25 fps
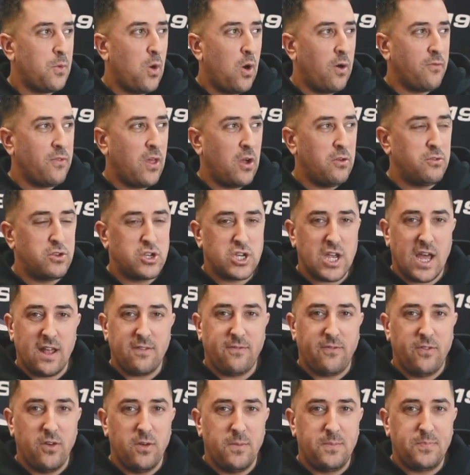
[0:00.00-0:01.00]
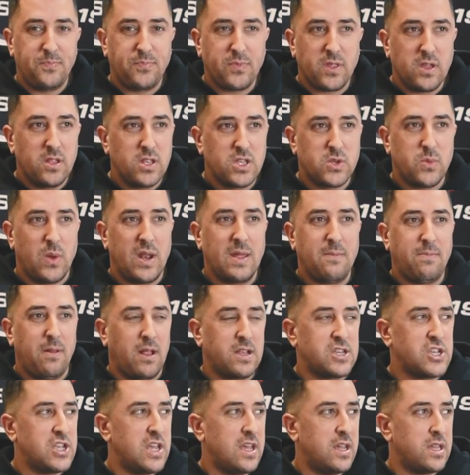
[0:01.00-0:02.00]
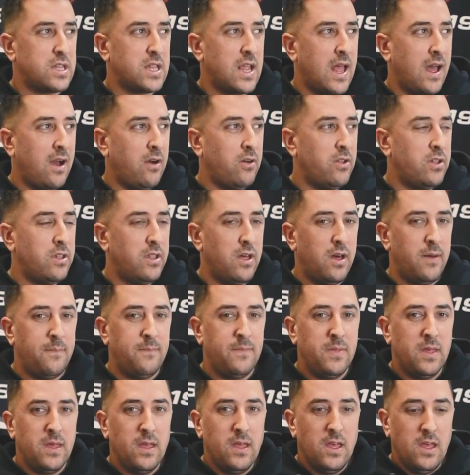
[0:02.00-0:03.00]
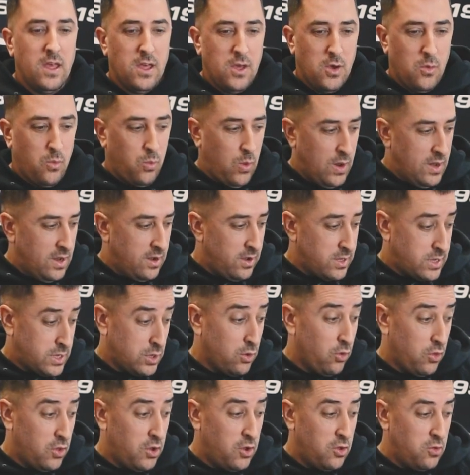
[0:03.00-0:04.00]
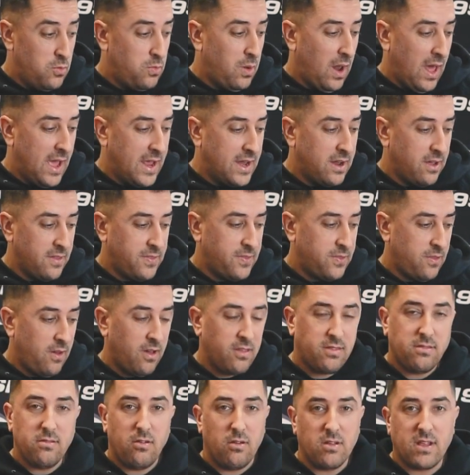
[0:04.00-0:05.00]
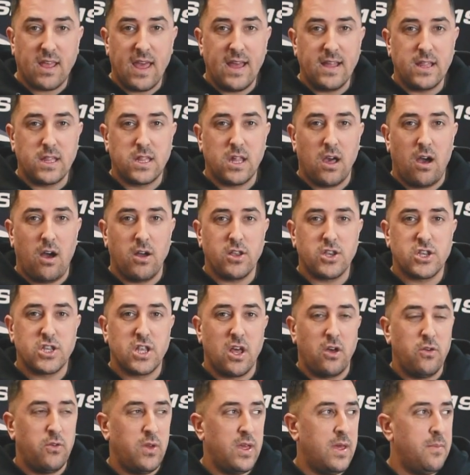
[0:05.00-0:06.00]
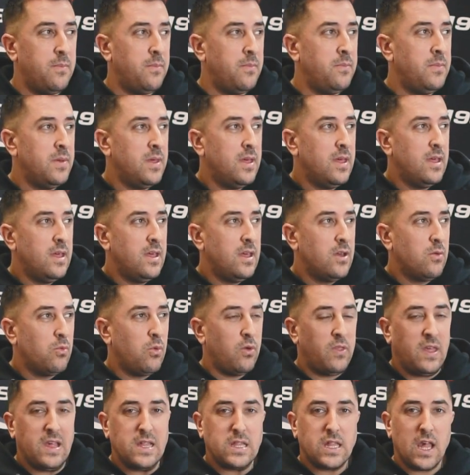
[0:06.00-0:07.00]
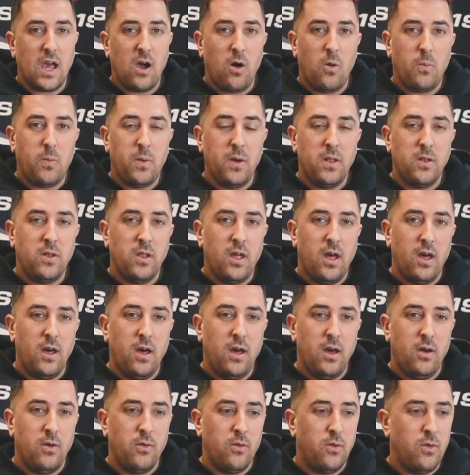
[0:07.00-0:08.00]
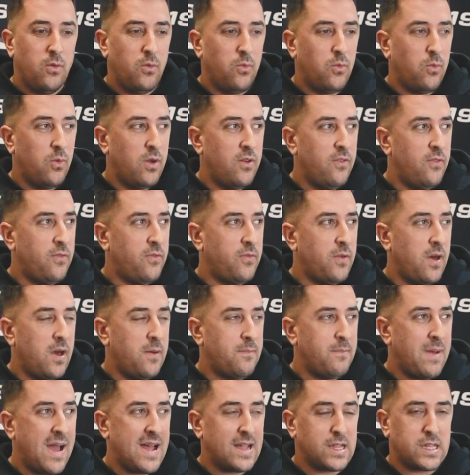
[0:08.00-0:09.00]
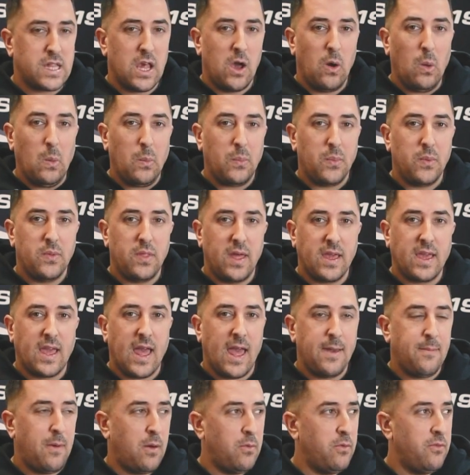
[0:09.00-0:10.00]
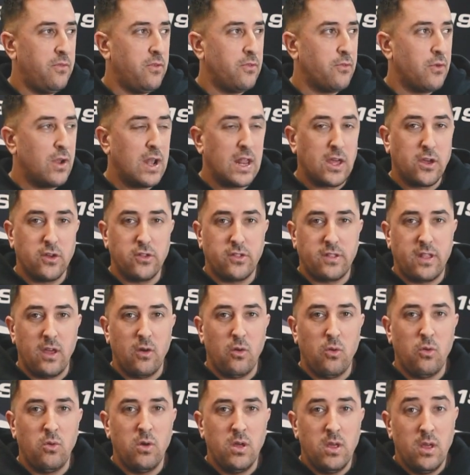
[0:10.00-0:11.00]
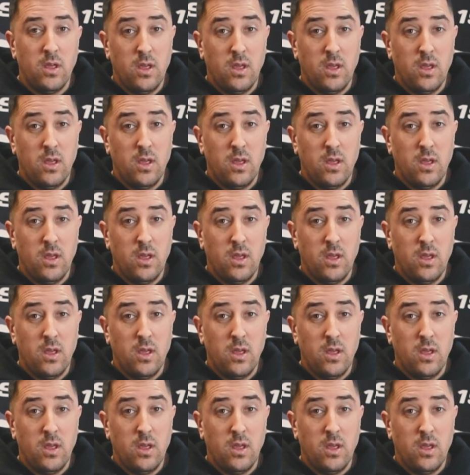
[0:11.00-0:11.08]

Well, I've known Chad for 20 plus years now, and when I saw the new blade, I thought I'd get in touch. So him, with his help and with Matt's help, they came up with a really good deal.